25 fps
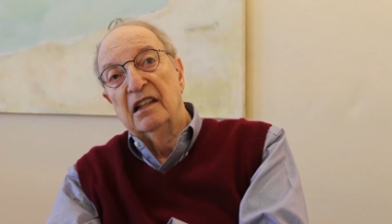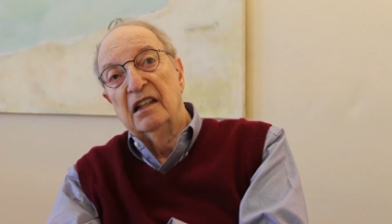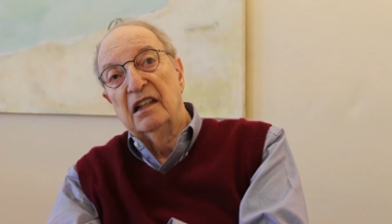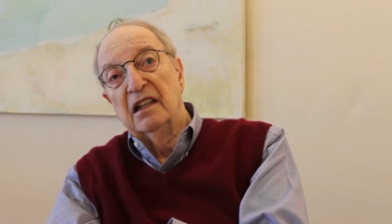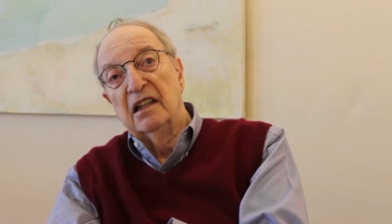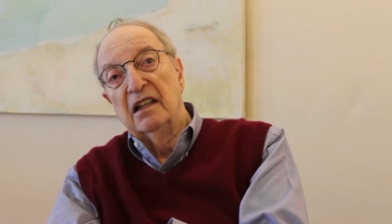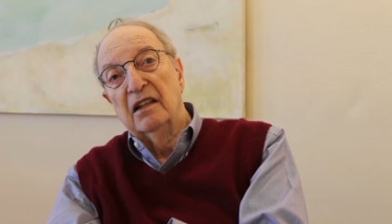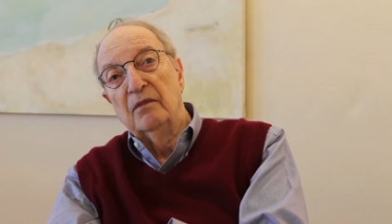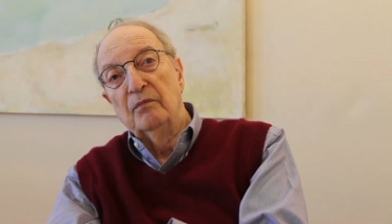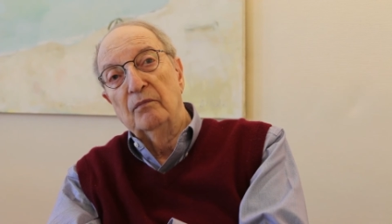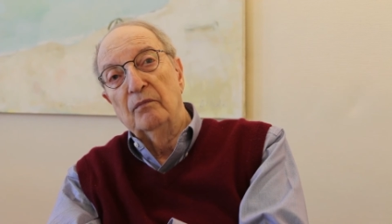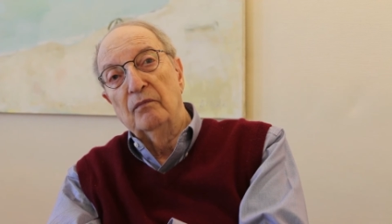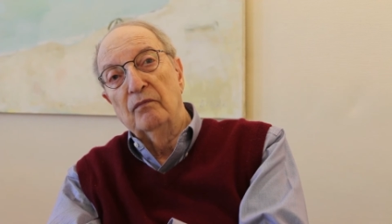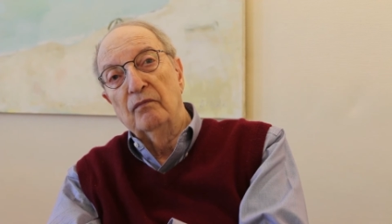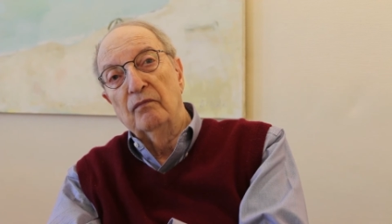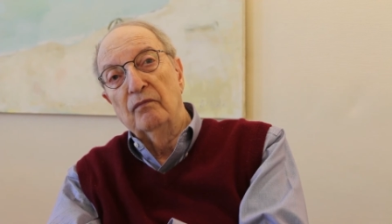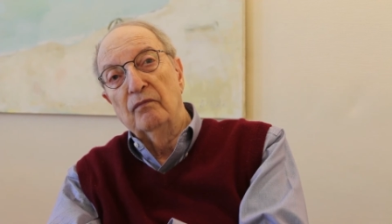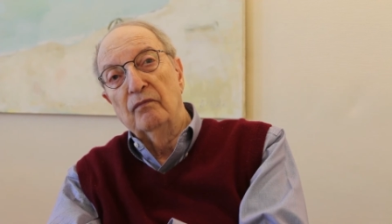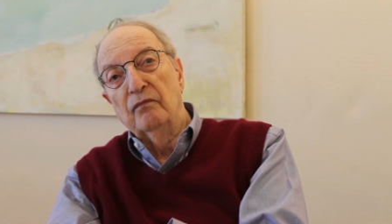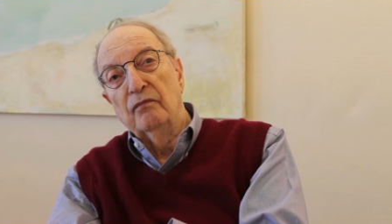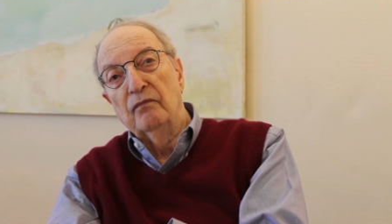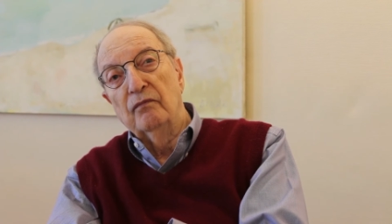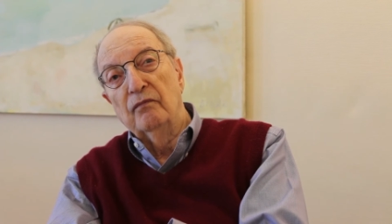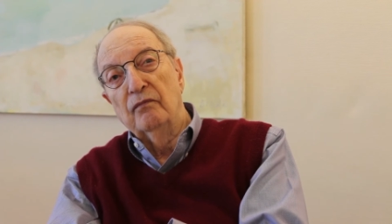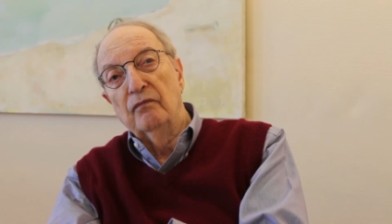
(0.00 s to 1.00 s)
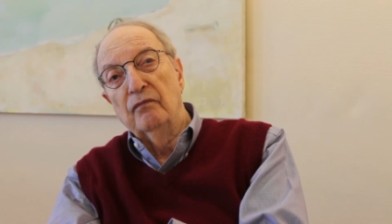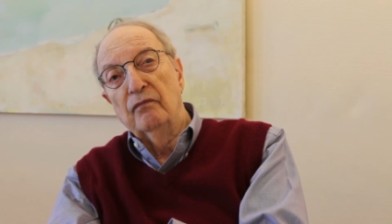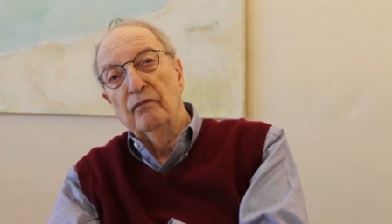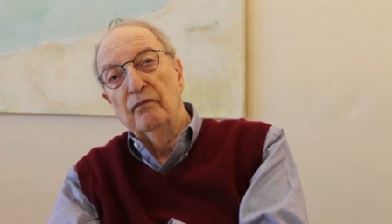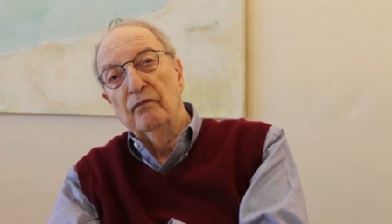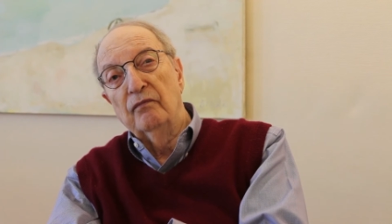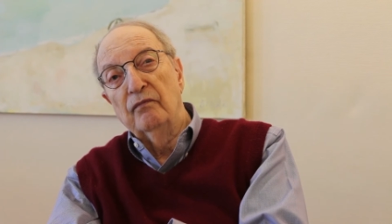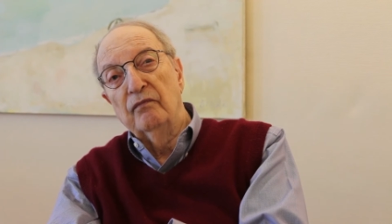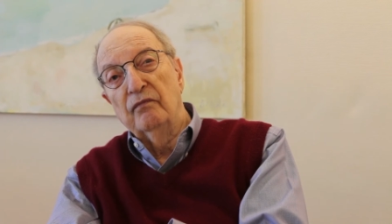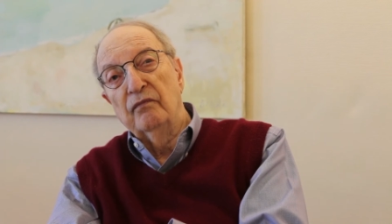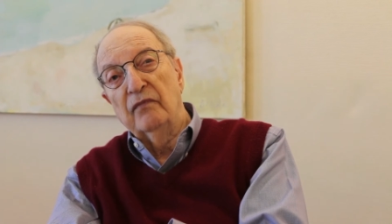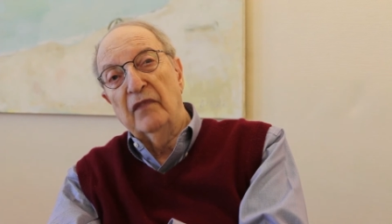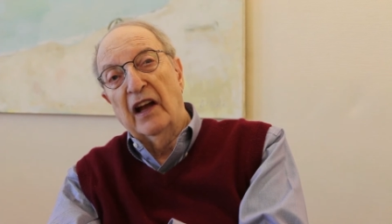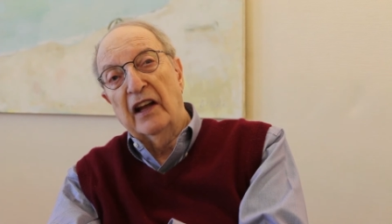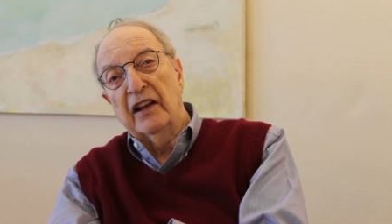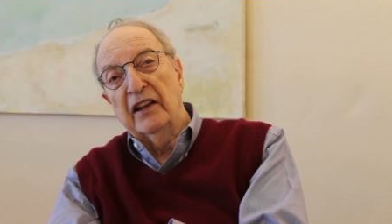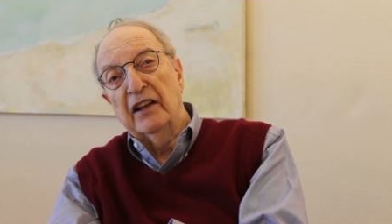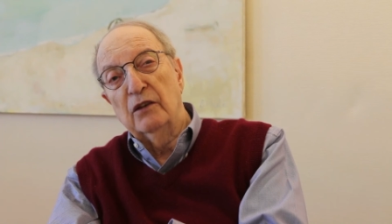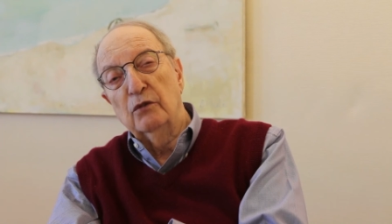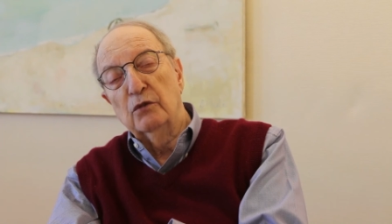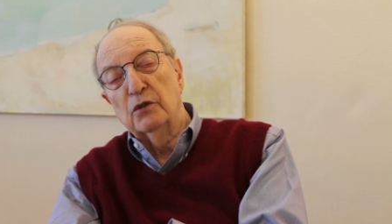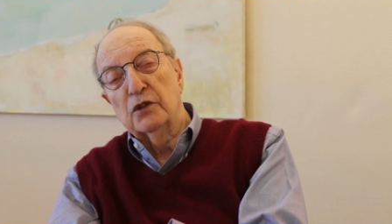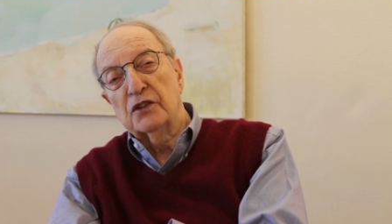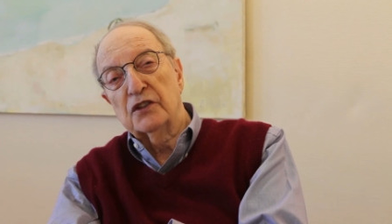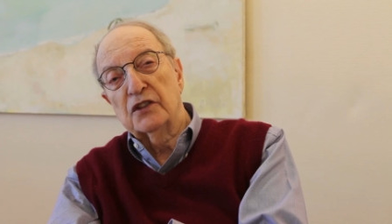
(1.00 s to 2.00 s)
Um, I
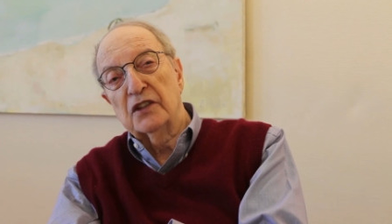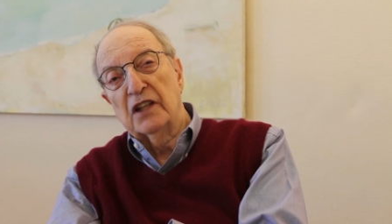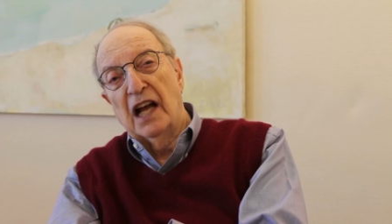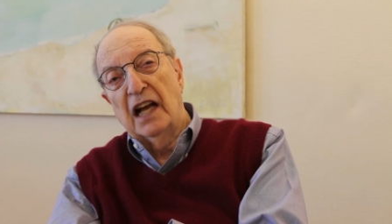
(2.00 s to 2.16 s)
think it was